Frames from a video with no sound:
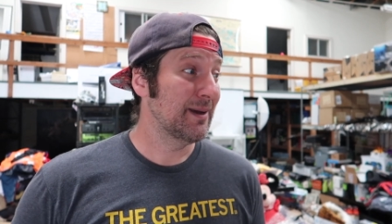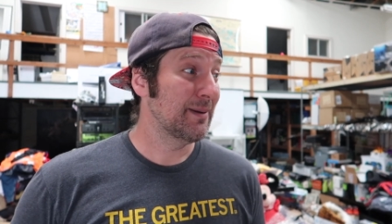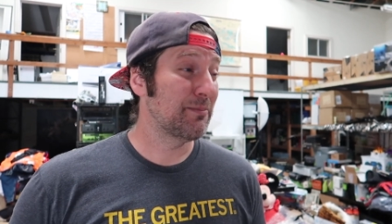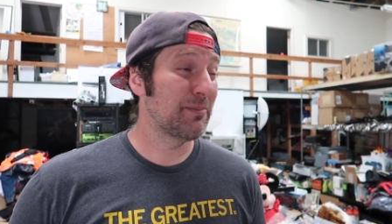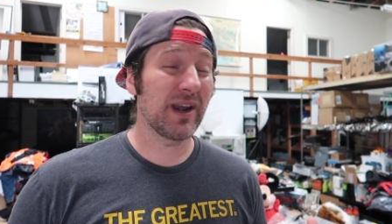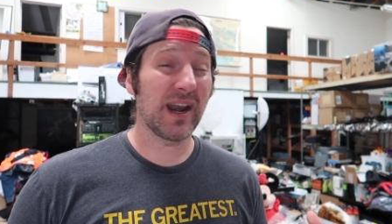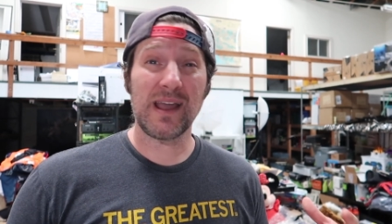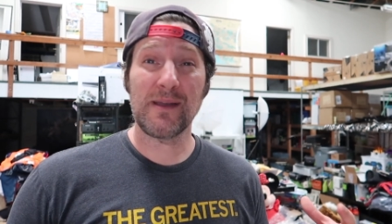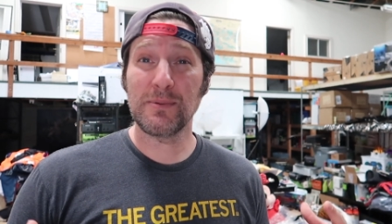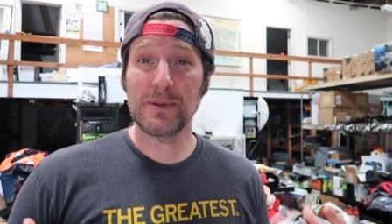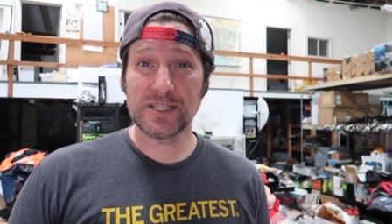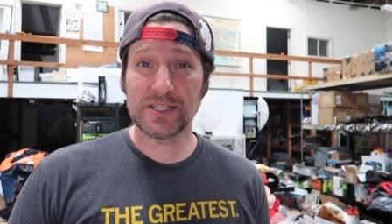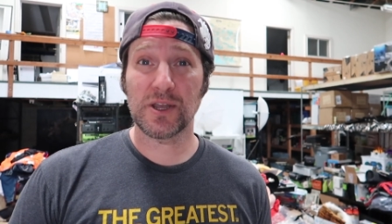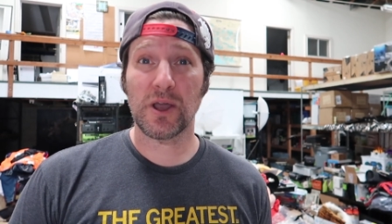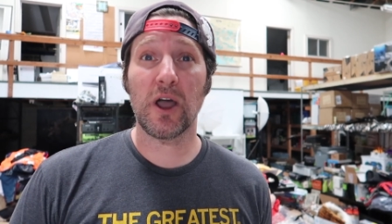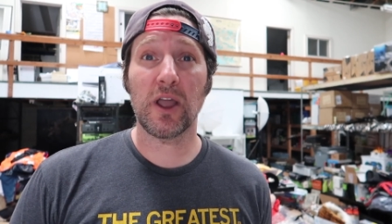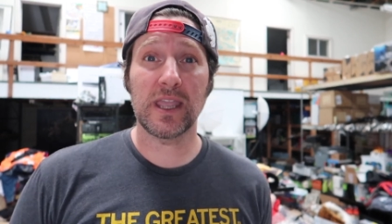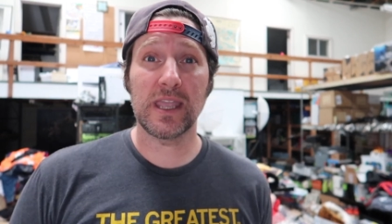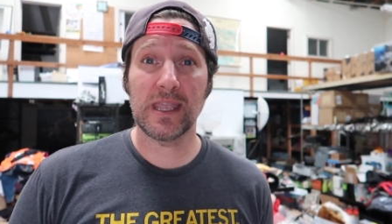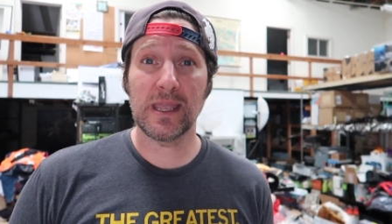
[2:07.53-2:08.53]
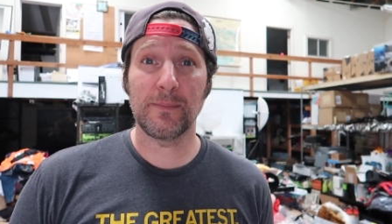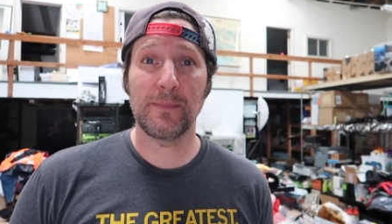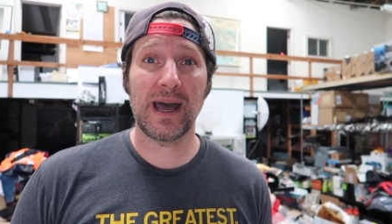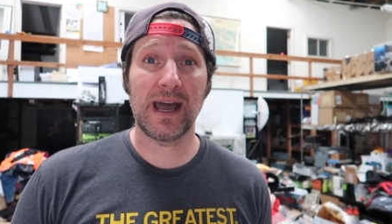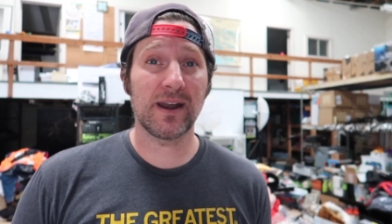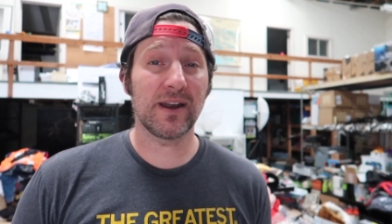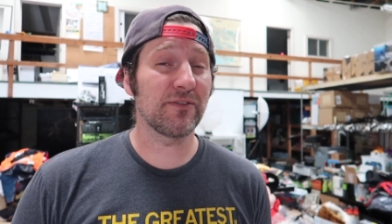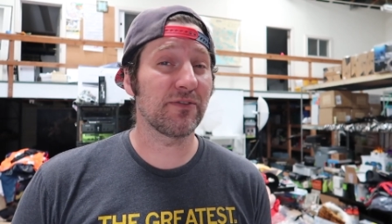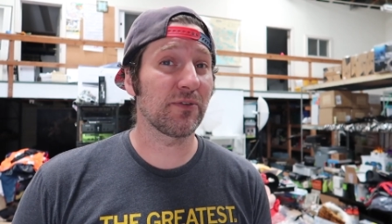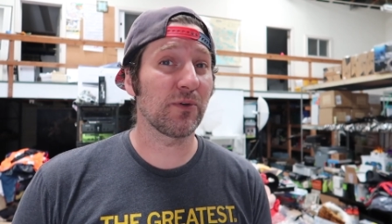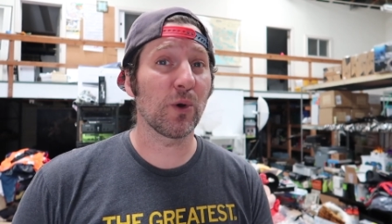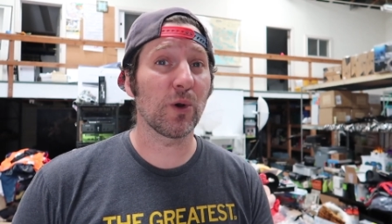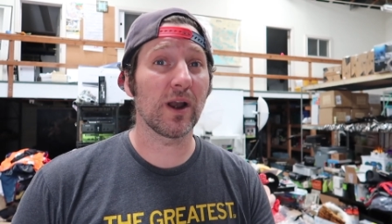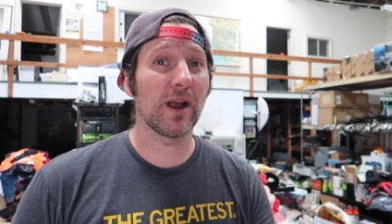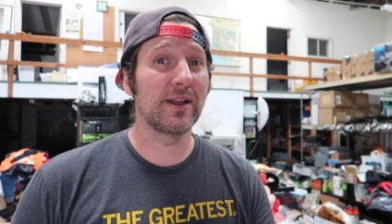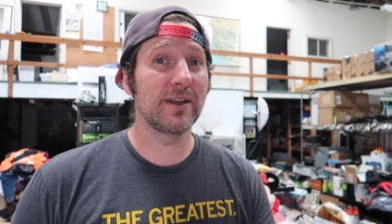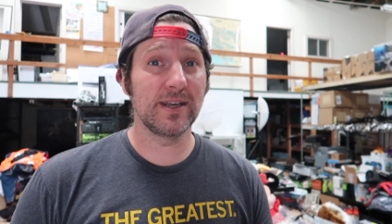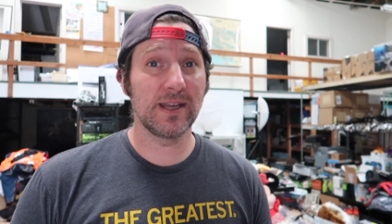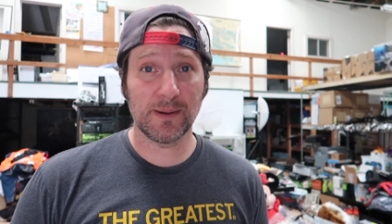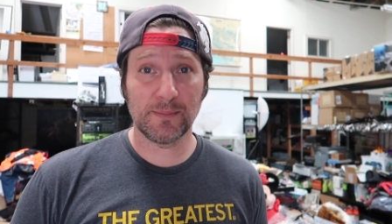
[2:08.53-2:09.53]
but I've been talking about it for
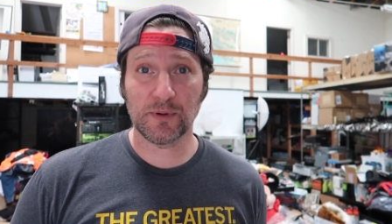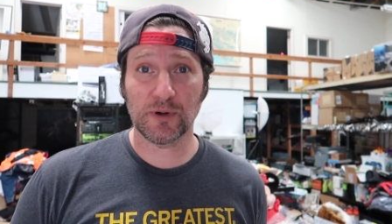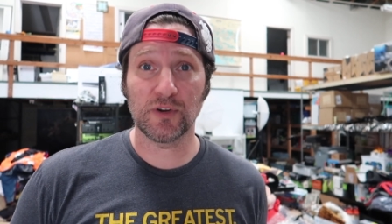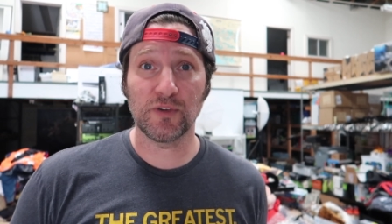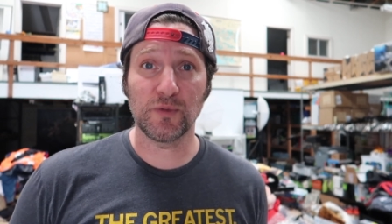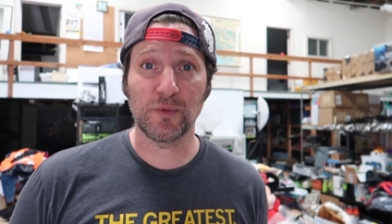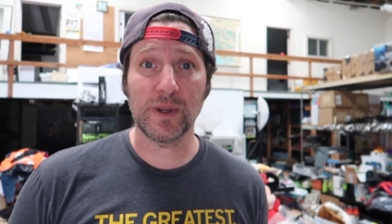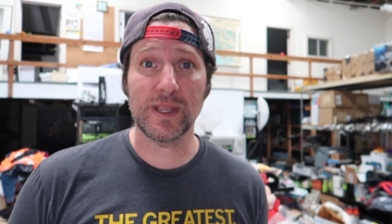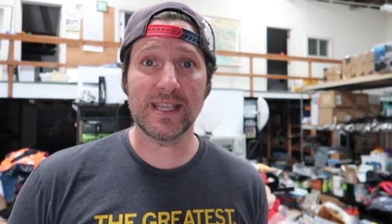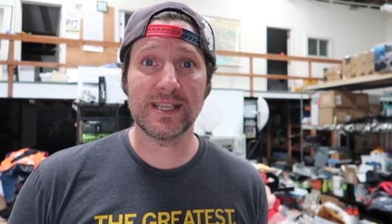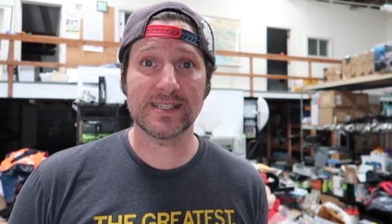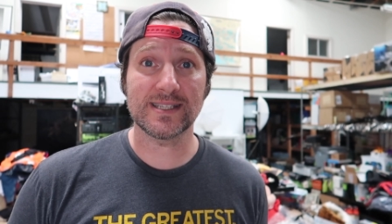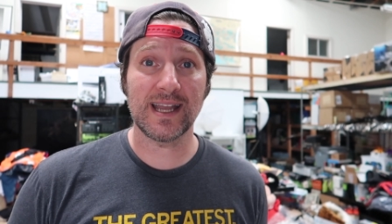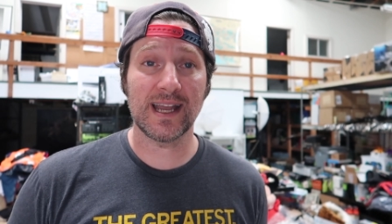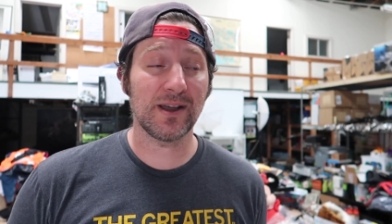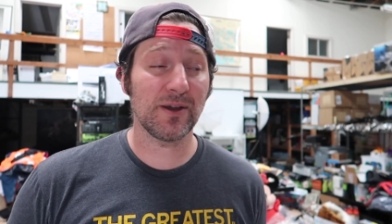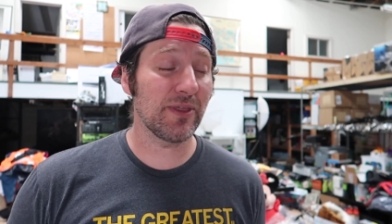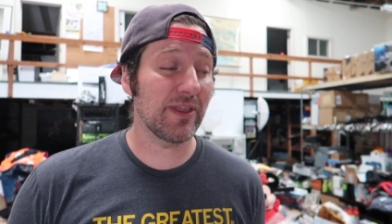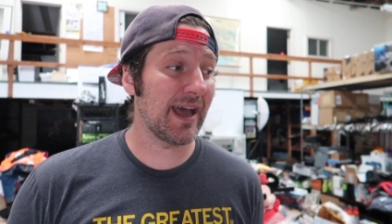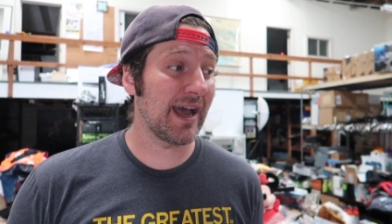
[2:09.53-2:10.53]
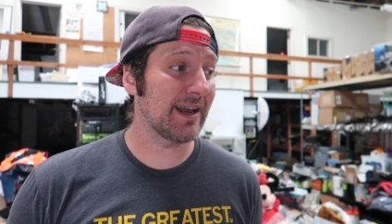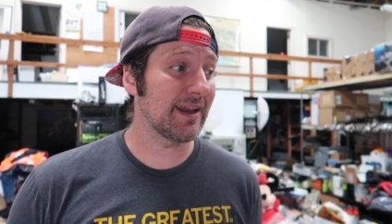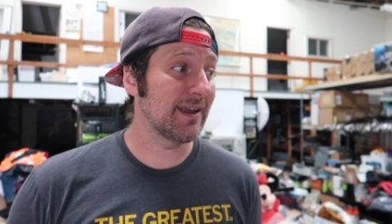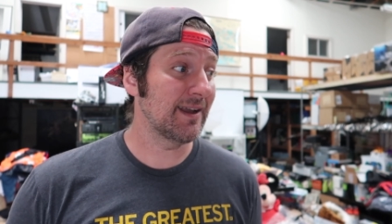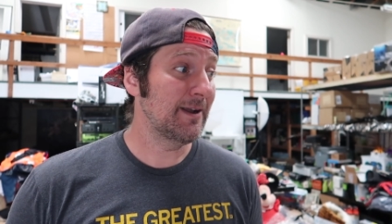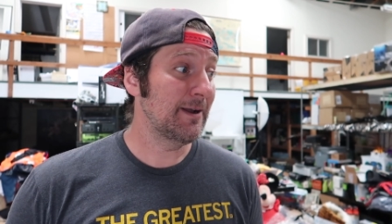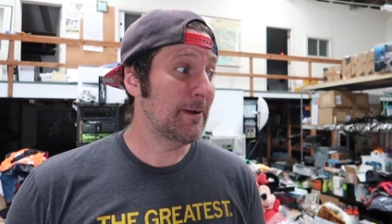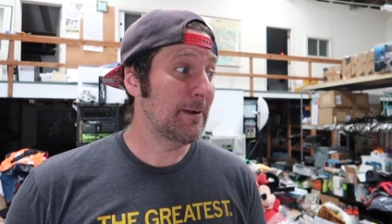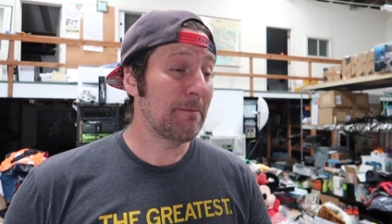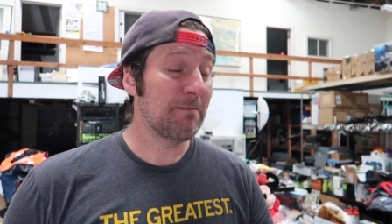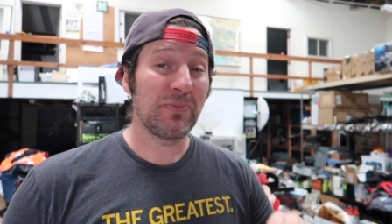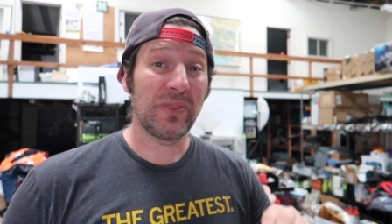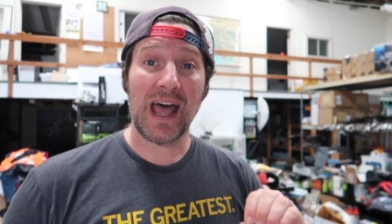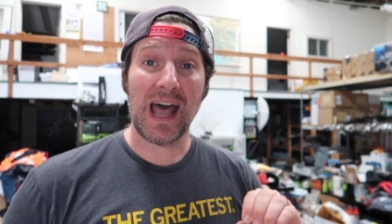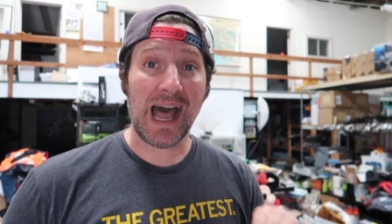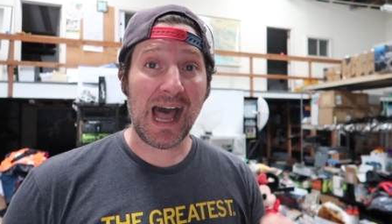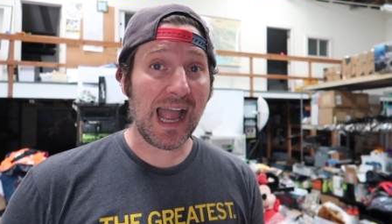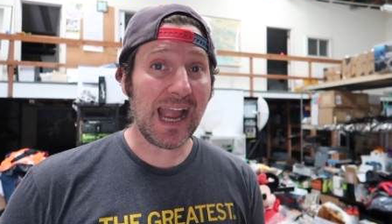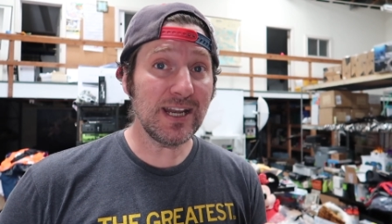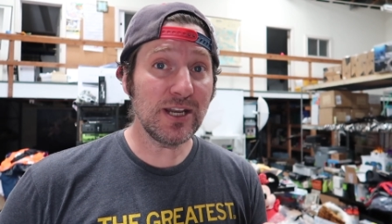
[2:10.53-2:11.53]
a number of weeks now that
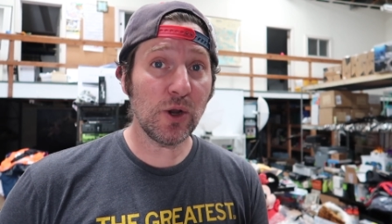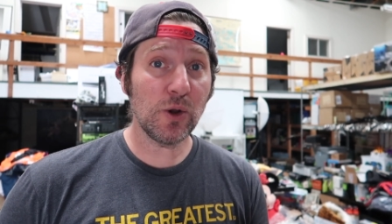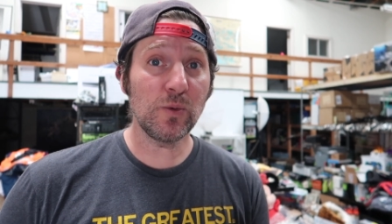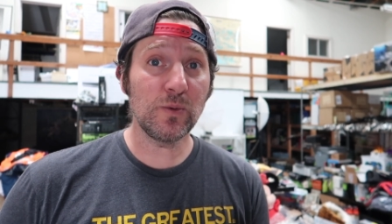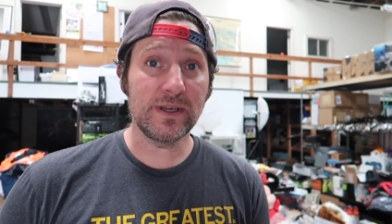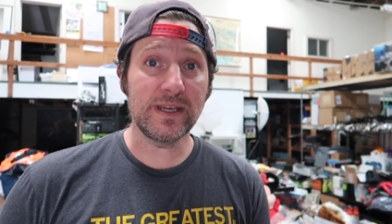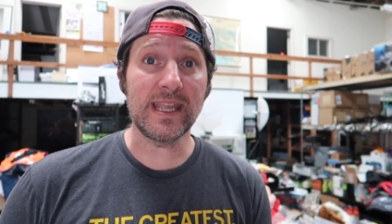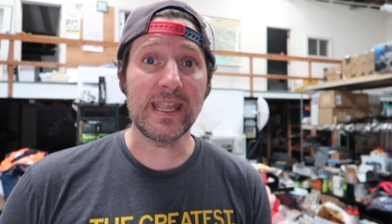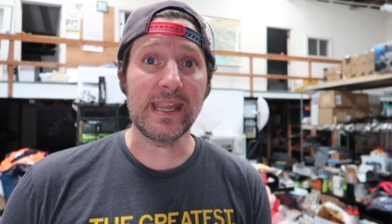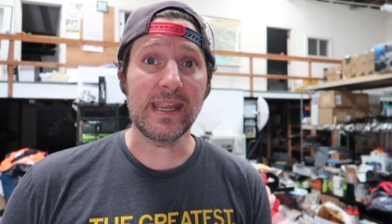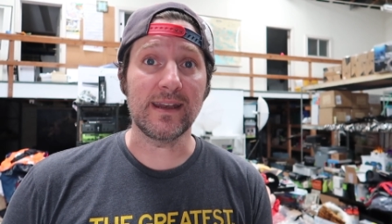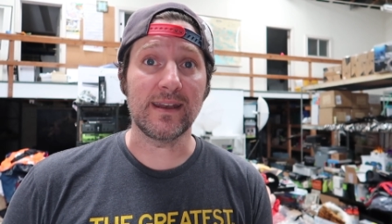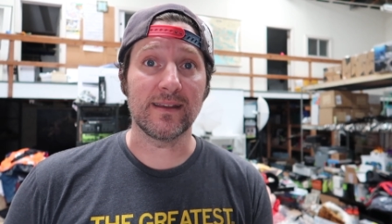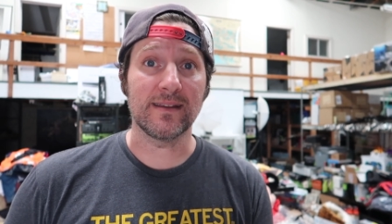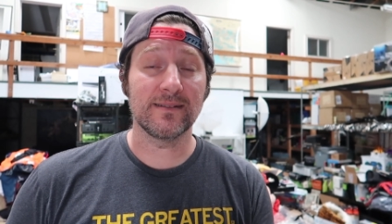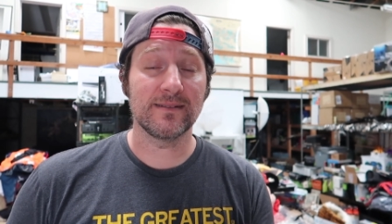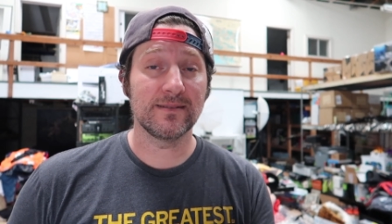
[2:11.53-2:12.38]
I don't need